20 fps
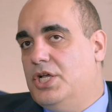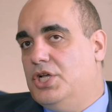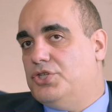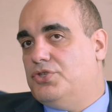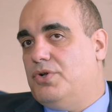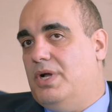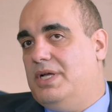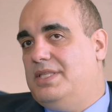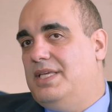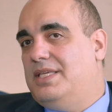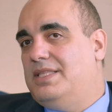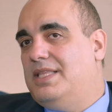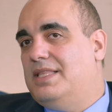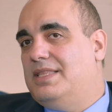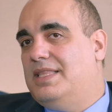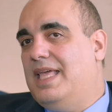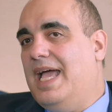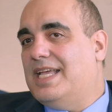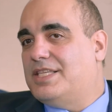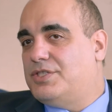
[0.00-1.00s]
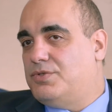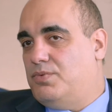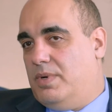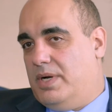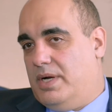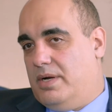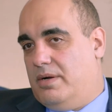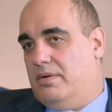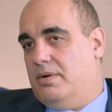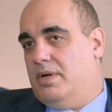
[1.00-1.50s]
So I think that that's
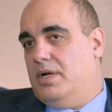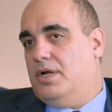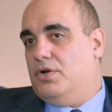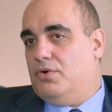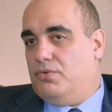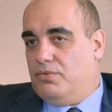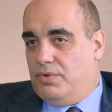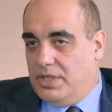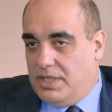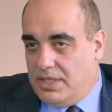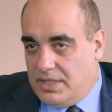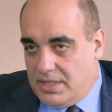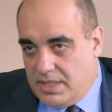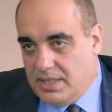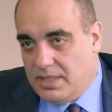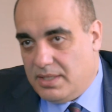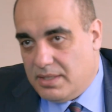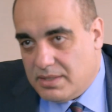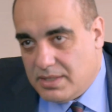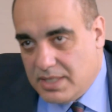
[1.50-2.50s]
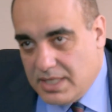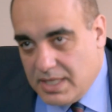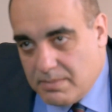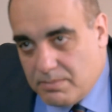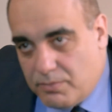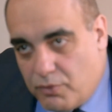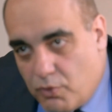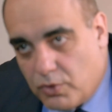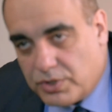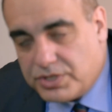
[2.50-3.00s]
where really the
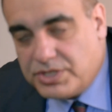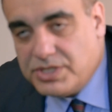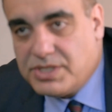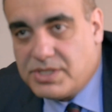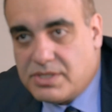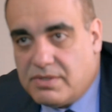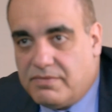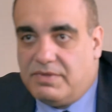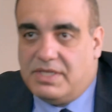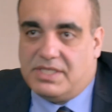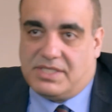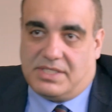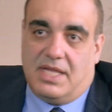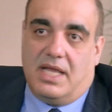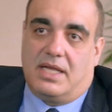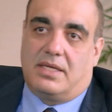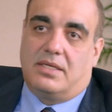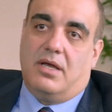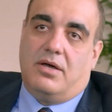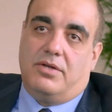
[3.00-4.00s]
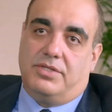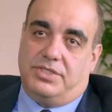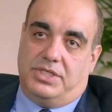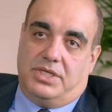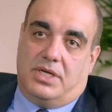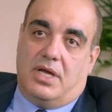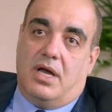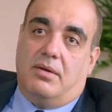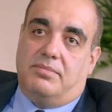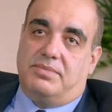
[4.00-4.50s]
importance of this technology
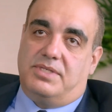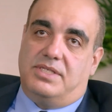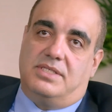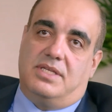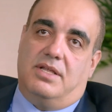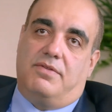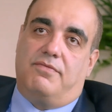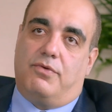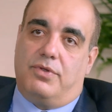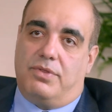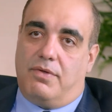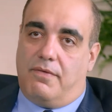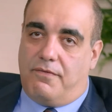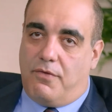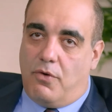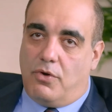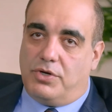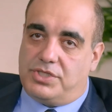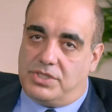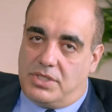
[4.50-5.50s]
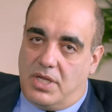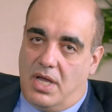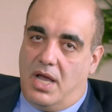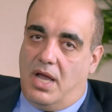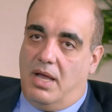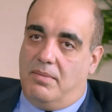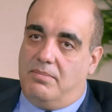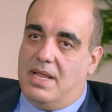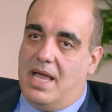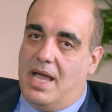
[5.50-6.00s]
comes, is that for the first
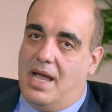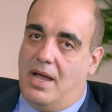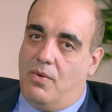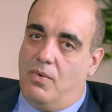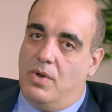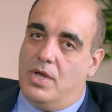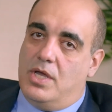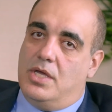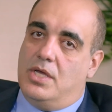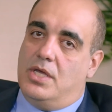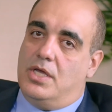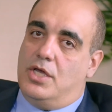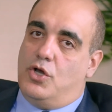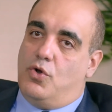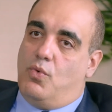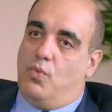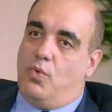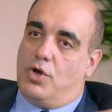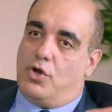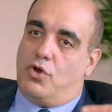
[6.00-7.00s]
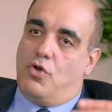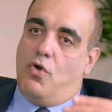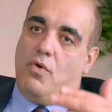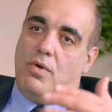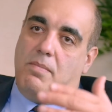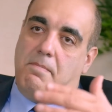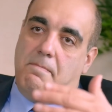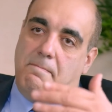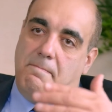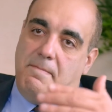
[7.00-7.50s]
time now, we're
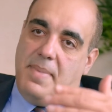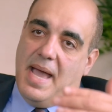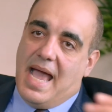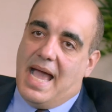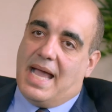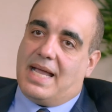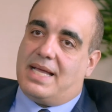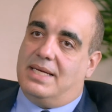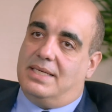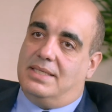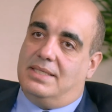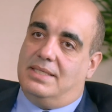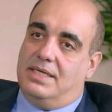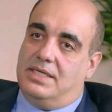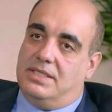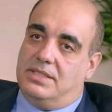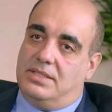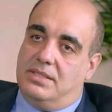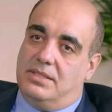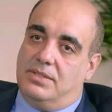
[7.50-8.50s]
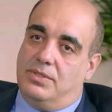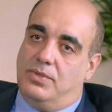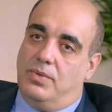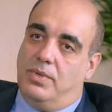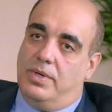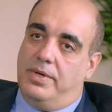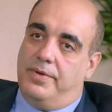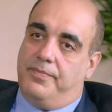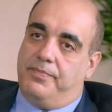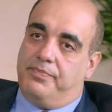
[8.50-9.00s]
going back into
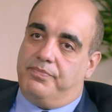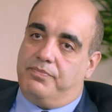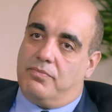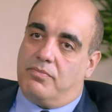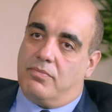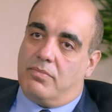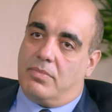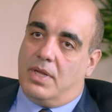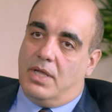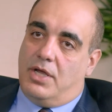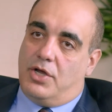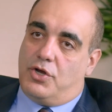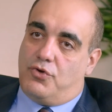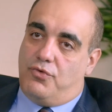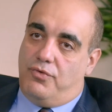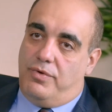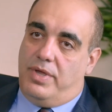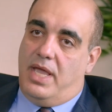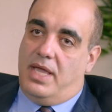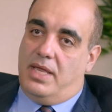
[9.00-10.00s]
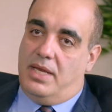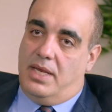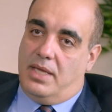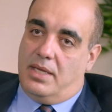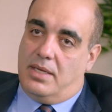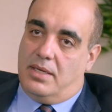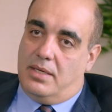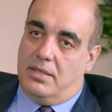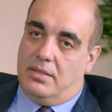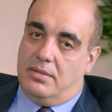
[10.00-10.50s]

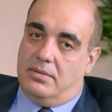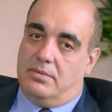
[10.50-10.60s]
creating